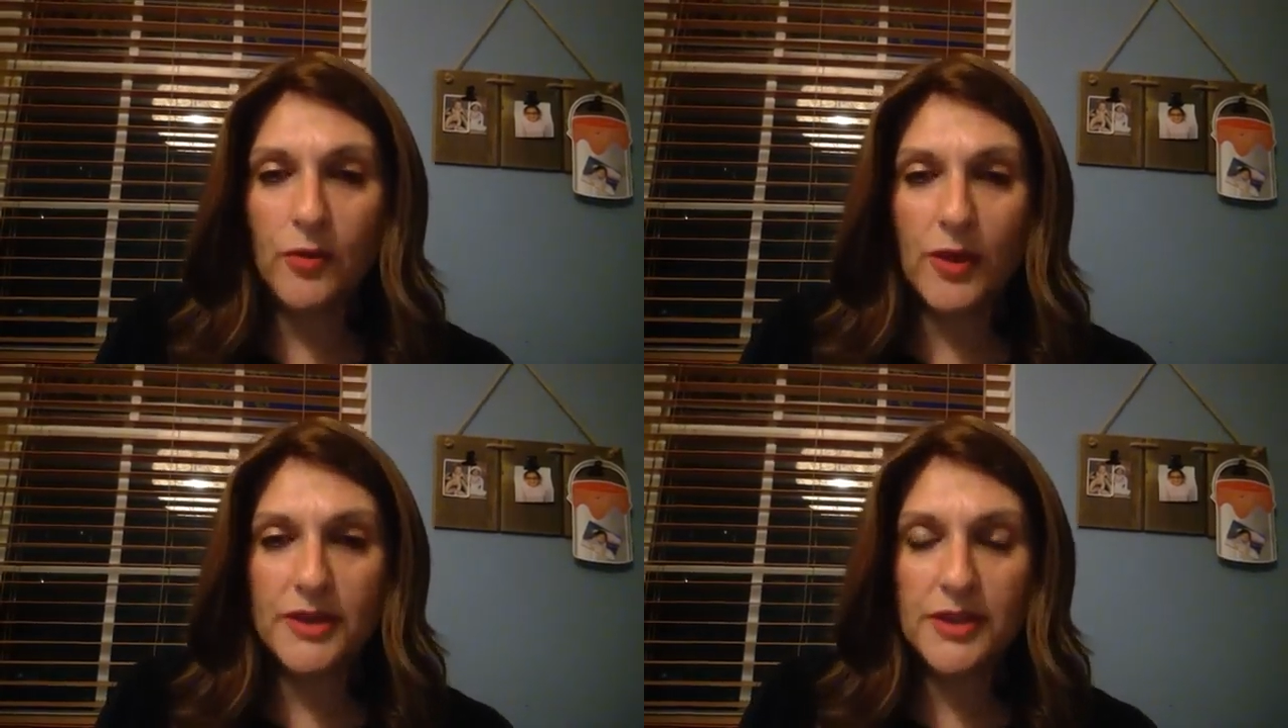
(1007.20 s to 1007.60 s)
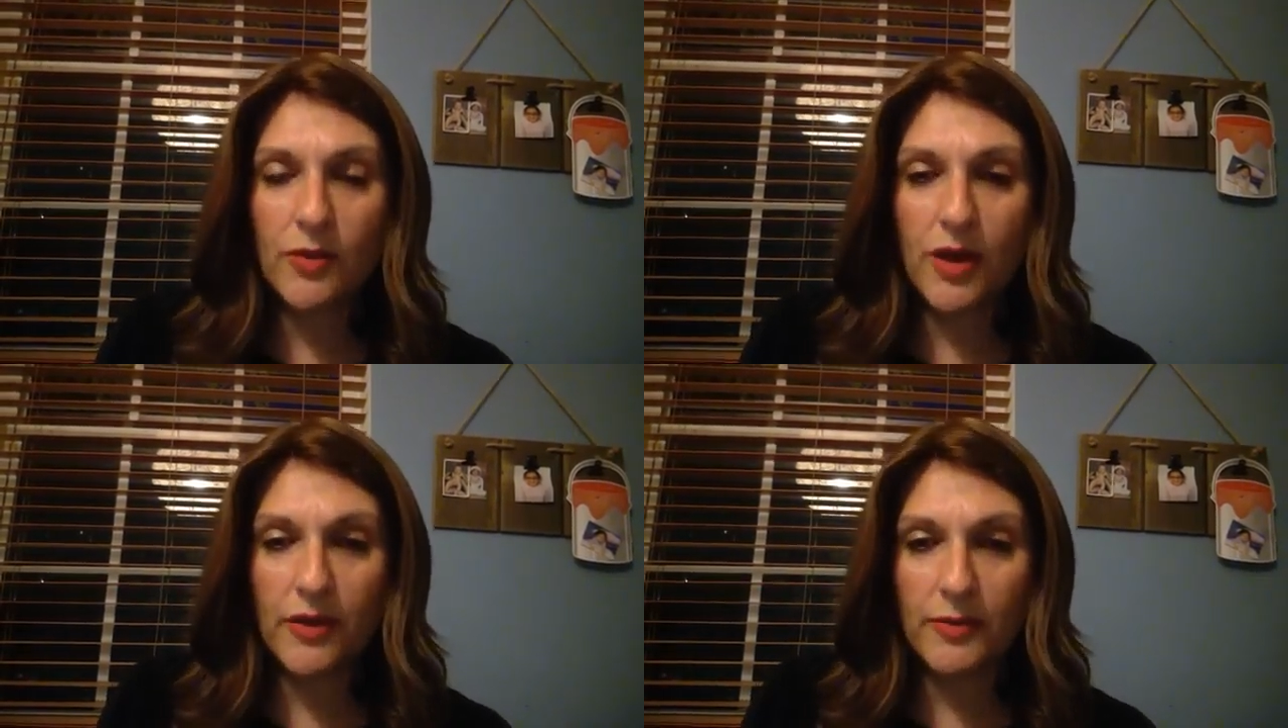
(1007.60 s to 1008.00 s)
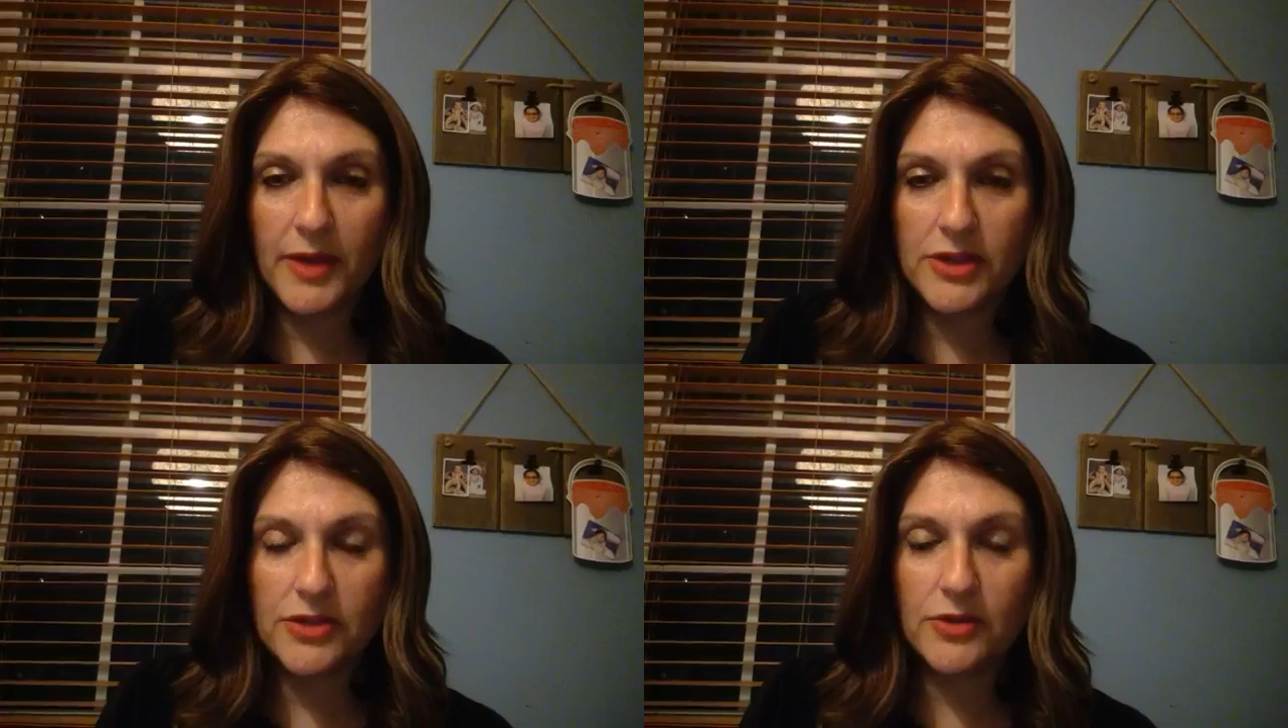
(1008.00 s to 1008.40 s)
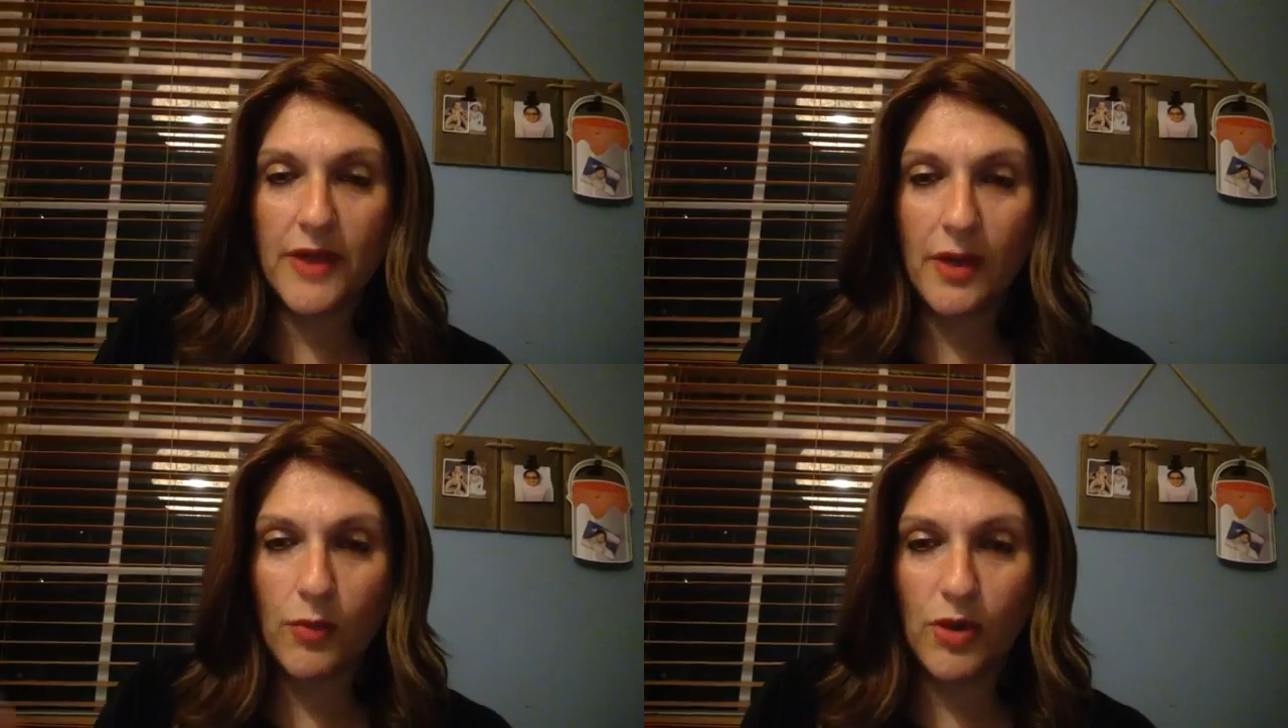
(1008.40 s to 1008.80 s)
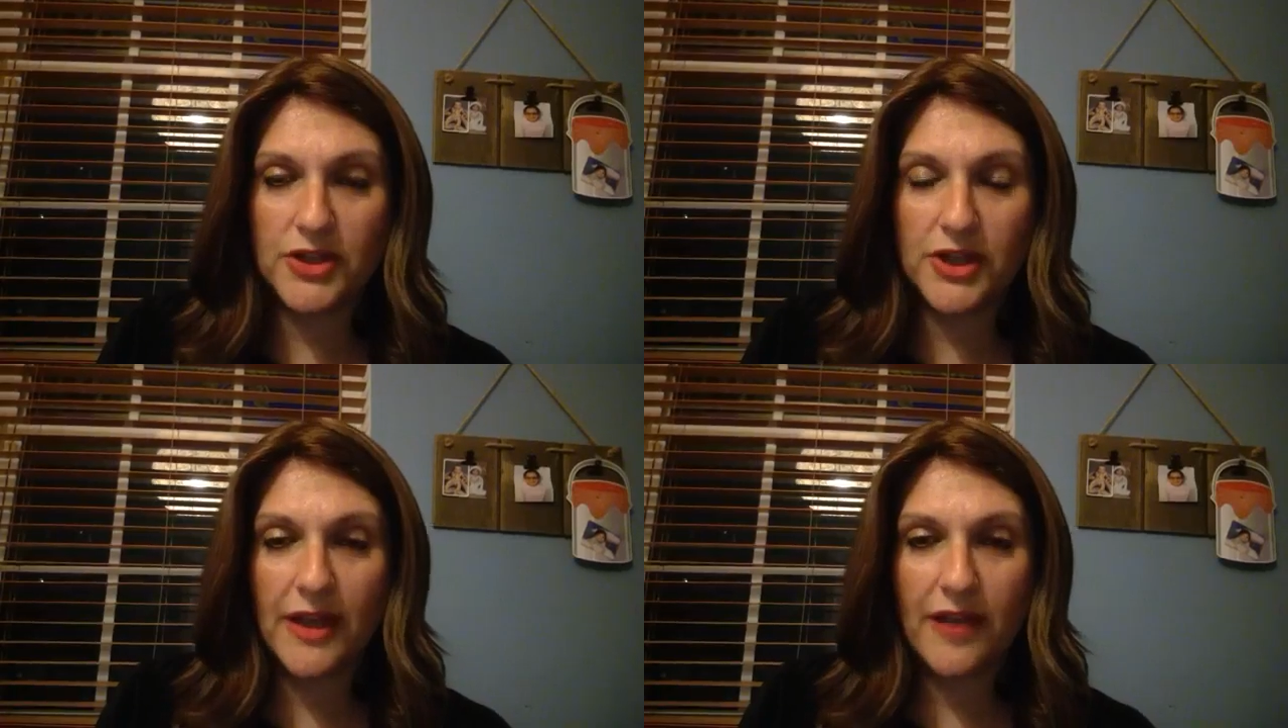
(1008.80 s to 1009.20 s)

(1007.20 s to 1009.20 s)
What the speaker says: once in a while you're meant to do that washing,